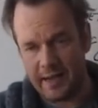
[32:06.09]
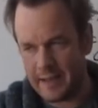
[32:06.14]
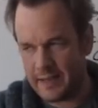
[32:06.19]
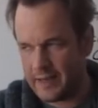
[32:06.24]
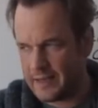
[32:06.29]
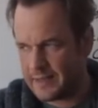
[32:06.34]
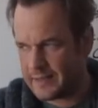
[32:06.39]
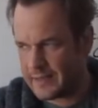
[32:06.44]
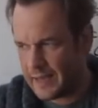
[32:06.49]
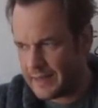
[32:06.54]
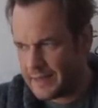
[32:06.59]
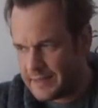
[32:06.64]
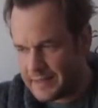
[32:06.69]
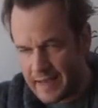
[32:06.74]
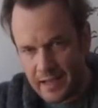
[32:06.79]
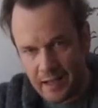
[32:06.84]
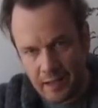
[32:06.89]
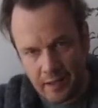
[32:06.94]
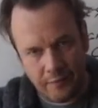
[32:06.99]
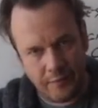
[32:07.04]
It is a
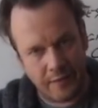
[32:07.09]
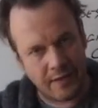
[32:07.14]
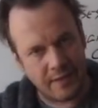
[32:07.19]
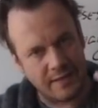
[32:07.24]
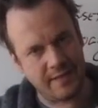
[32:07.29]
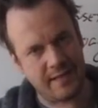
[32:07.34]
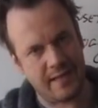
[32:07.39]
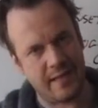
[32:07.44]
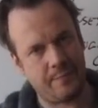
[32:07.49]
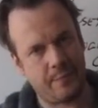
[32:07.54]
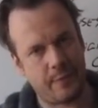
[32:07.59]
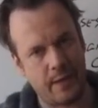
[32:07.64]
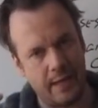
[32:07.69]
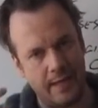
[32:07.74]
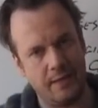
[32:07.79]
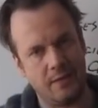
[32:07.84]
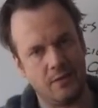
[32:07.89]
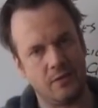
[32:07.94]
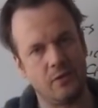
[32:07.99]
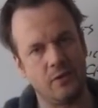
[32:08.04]
delving deep
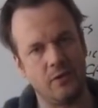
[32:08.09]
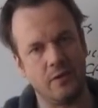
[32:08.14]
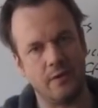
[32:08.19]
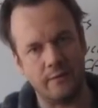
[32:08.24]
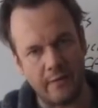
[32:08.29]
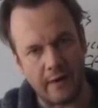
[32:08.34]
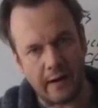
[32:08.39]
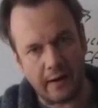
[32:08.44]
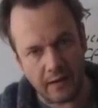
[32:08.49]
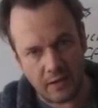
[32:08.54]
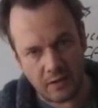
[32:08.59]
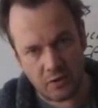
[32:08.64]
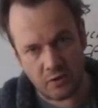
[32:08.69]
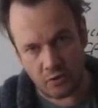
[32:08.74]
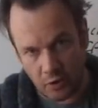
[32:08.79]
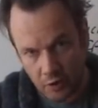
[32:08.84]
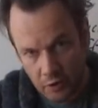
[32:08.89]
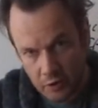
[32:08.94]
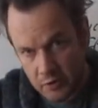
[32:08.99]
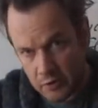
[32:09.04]
into the very
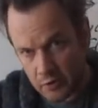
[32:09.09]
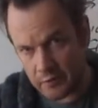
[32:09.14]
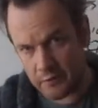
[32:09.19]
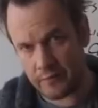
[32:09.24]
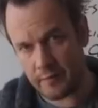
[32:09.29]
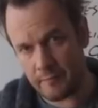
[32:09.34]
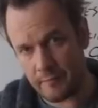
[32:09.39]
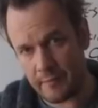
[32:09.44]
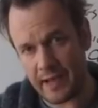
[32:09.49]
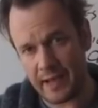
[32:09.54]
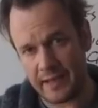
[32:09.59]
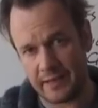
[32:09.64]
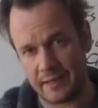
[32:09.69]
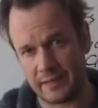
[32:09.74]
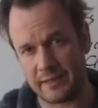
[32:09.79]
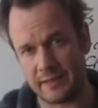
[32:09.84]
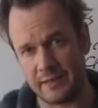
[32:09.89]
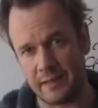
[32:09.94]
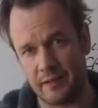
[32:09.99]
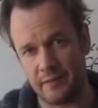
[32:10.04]
structure of the
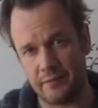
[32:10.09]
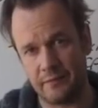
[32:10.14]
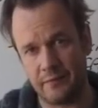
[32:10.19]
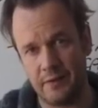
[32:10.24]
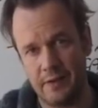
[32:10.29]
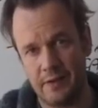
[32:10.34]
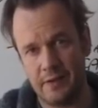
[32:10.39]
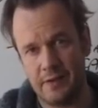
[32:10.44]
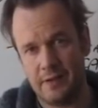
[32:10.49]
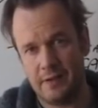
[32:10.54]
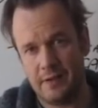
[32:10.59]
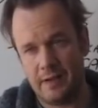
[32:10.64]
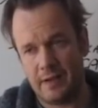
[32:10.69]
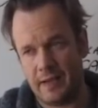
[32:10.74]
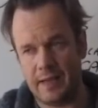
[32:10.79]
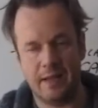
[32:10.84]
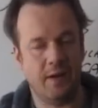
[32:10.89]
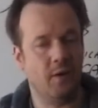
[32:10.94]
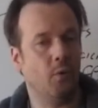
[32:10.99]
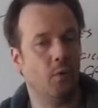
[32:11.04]
mind itself
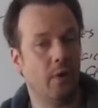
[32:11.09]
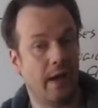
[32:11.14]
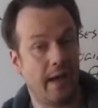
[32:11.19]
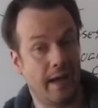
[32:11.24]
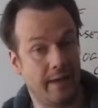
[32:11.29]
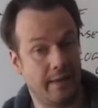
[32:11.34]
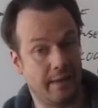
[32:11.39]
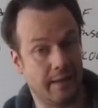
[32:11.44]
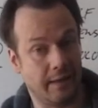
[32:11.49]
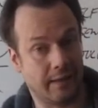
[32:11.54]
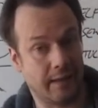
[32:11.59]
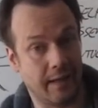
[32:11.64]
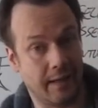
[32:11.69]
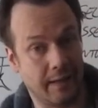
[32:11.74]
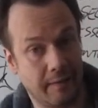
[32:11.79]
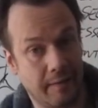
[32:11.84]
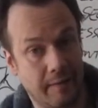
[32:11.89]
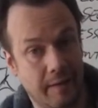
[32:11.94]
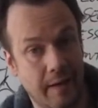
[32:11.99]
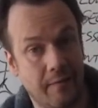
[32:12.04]
in a way that
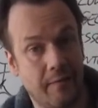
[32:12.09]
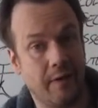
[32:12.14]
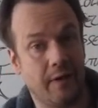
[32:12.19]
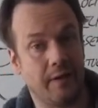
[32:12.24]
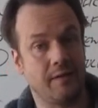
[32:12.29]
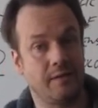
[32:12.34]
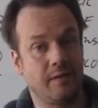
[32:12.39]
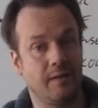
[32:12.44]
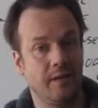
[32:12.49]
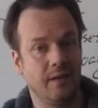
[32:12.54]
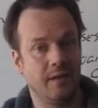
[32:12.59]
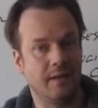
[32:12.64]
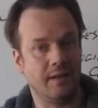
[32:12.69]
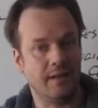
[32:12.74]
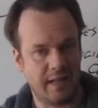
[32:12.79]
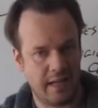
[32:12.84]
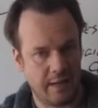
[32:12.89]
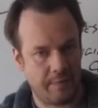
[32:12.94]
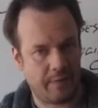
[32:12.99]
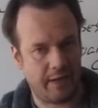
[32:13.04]
can give us
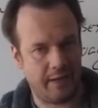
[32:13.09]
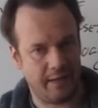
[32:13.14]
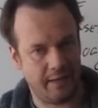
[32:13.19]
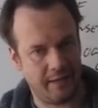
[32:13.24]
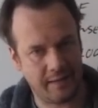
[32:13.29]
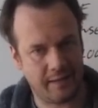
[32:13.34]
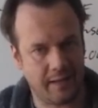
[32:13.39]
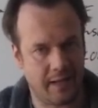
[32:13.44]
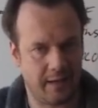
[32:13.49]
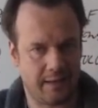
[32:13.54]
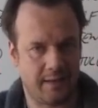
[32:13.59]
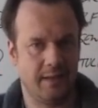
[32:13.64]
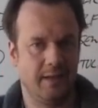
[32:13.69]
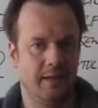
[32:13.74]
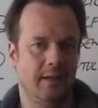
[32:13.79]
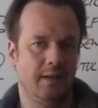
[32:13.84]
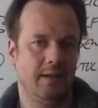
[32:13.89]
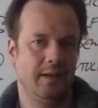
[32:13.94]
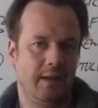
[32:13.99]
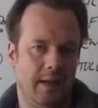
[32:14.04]
deep insight
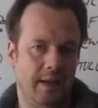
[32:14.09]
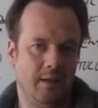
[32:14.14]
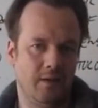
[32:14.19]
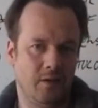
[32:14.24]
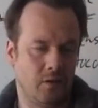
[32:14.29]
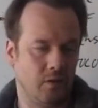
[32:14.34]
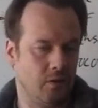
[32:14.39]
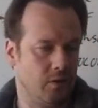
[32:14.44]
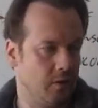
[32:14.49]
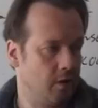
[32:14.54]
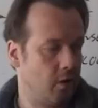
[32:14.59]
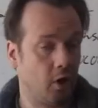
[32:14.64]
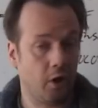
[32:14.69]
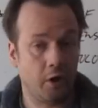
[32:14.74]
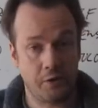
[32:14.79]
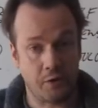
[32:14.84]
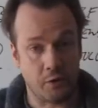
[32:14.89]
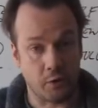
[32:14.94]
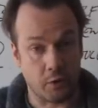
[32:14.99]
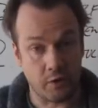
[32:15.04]
into
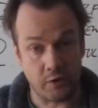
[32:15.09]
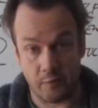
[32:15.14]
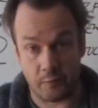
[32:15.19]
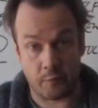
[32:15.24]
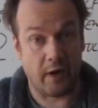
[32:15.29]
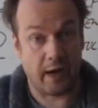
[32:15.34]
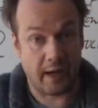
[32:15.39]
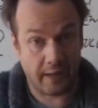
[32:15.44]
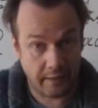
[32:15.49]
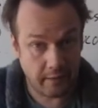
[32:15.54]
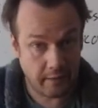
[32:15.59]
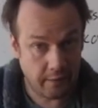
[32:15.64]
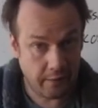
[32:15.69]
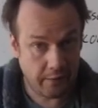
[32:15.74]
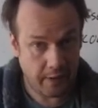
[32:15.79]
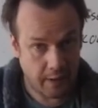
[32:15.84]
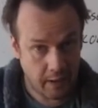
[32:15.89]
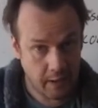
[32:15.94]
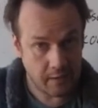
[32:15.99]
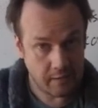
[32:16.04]
all sorts of
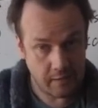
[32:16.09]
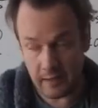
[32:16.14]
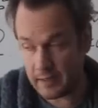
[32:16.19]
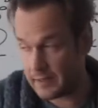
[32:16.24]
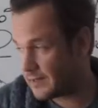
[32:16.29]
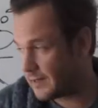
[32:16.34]
practical things.